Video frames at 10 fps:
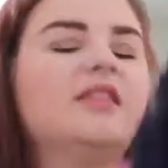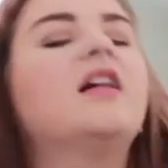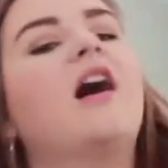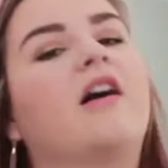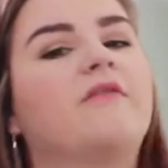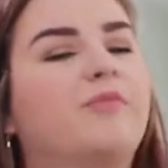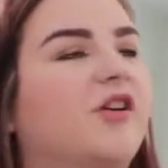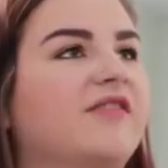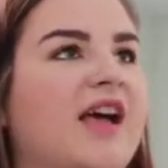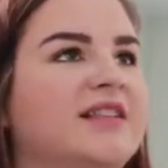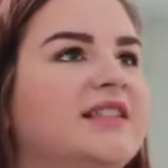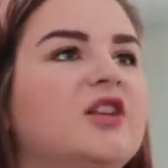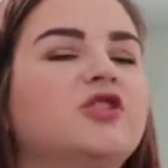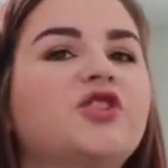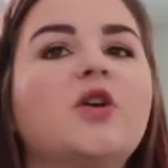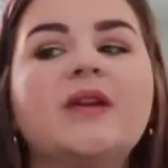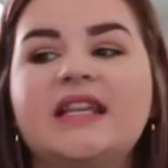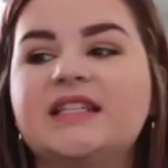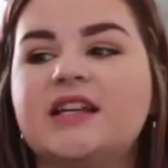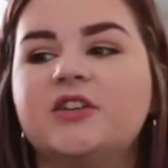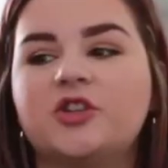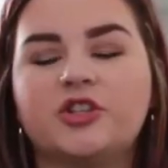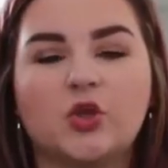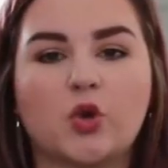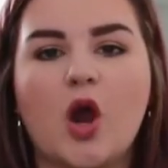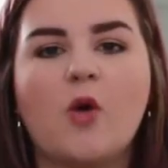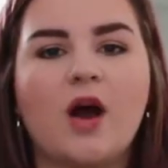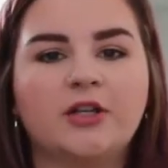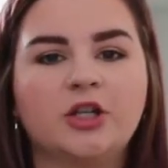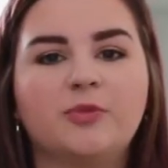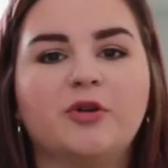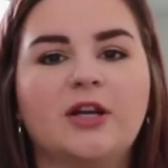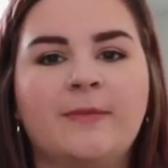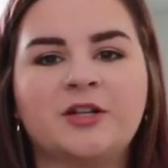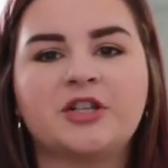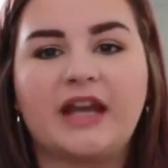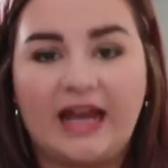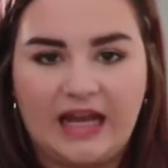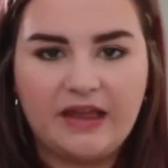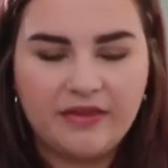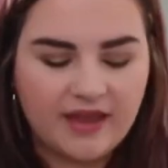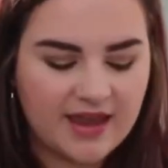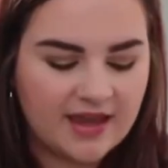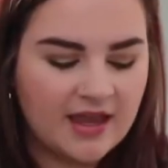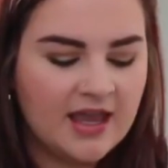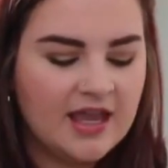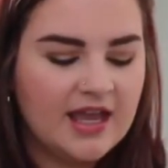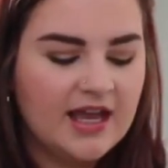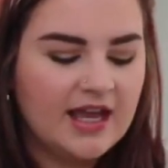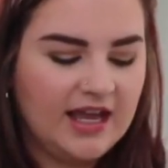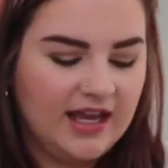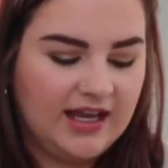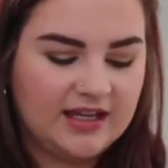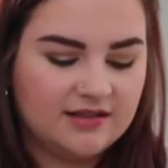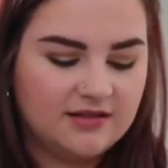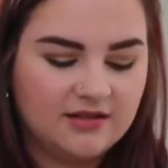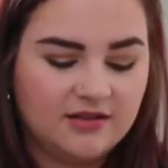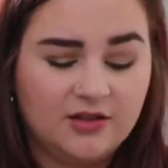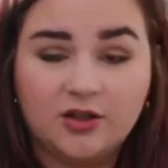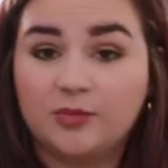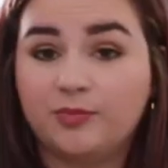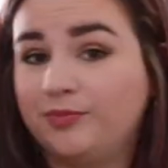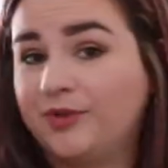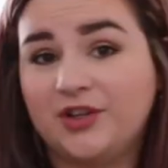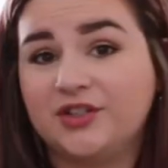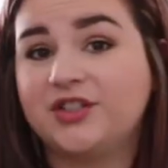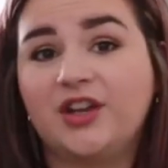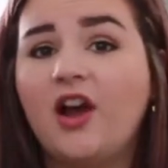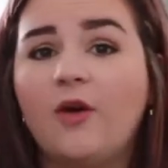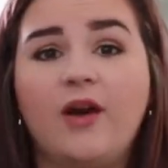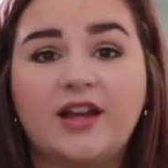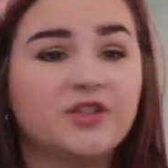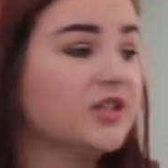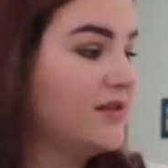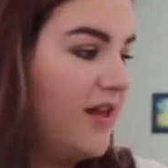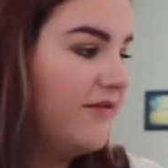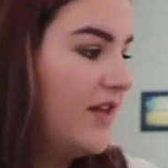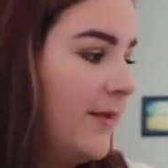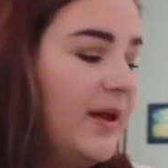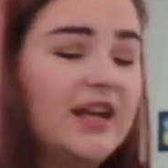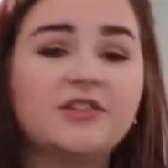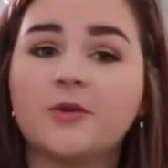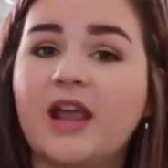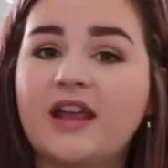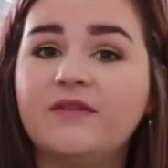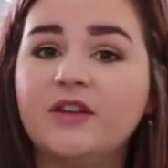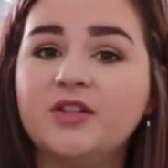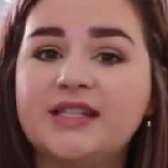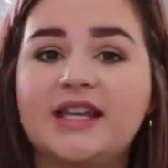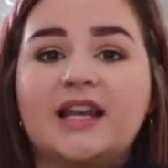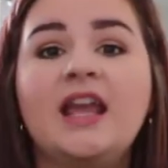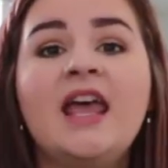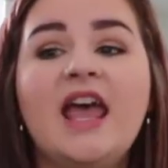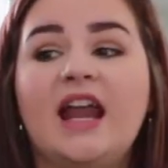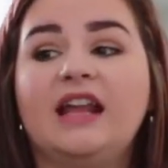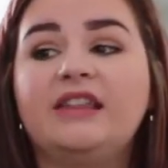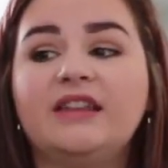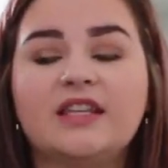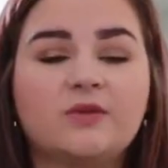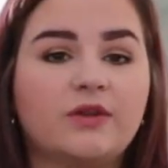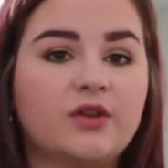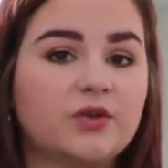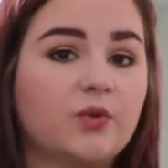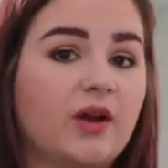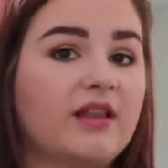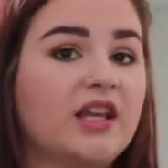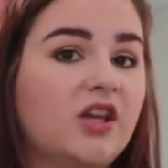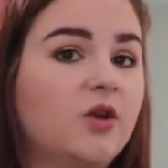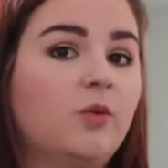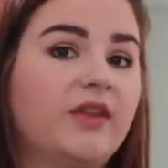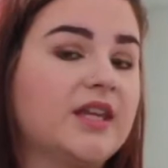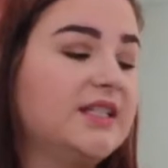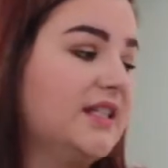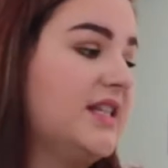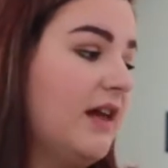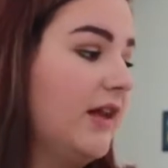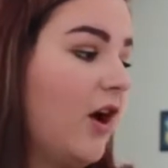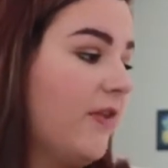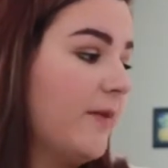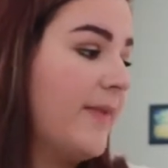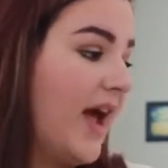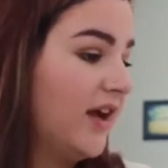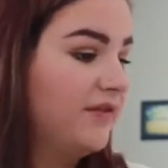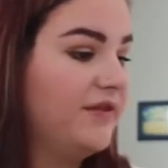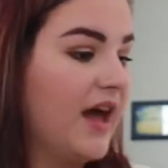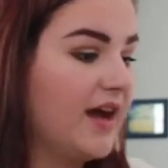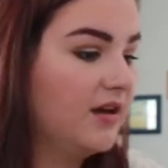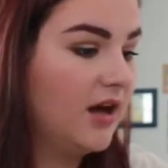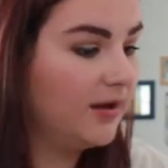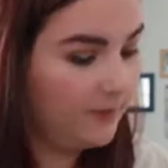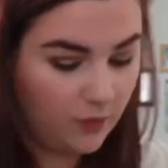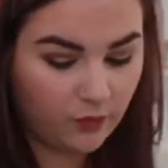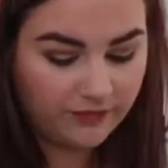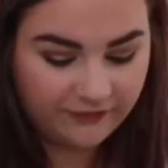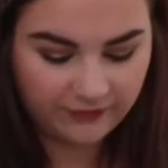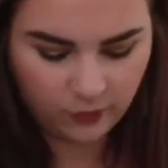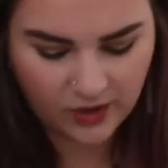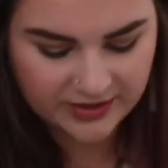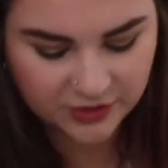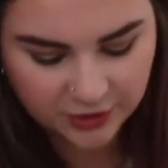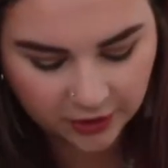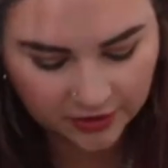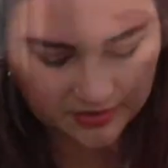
love bralettes. They're so easy to just throw under pretty much anything, and you're good to go. I just love them, and it's okay if they're seen. And I think this one looks really cute with the detailing on the back of that white shirt.